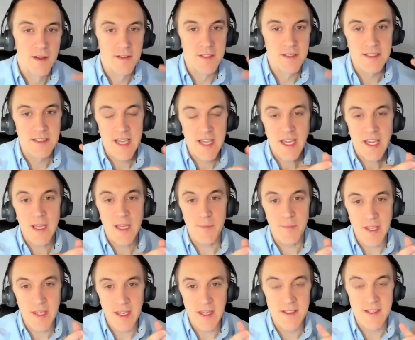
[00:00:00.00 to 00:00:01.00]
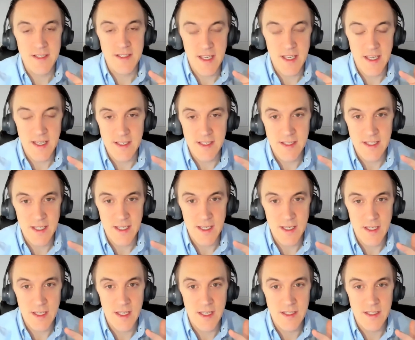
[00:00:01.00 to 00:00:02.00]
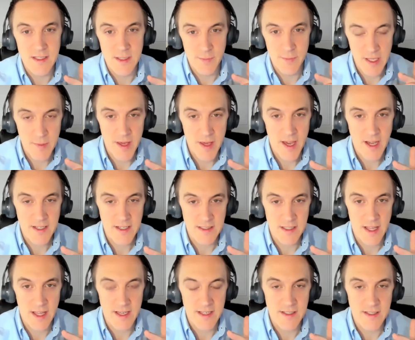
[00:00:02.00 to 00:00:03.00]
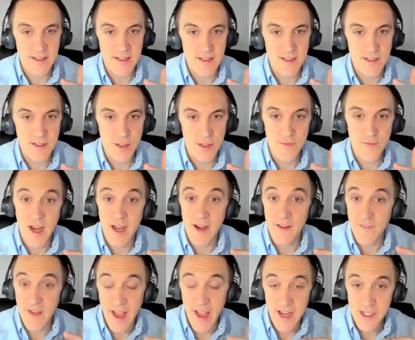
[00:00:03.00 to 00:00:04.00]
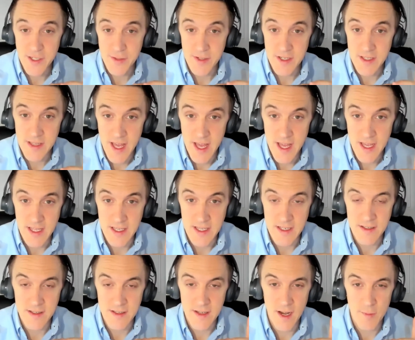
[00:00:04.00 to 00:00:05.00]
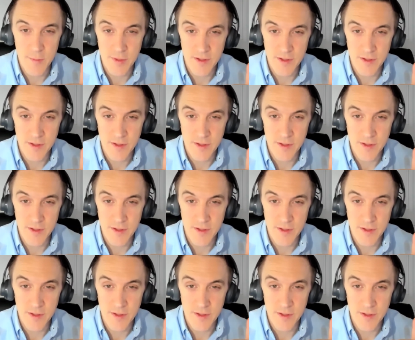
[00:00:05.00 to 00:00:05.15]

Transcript: The second piece is the PBX license. So you've got to factor in that in. And I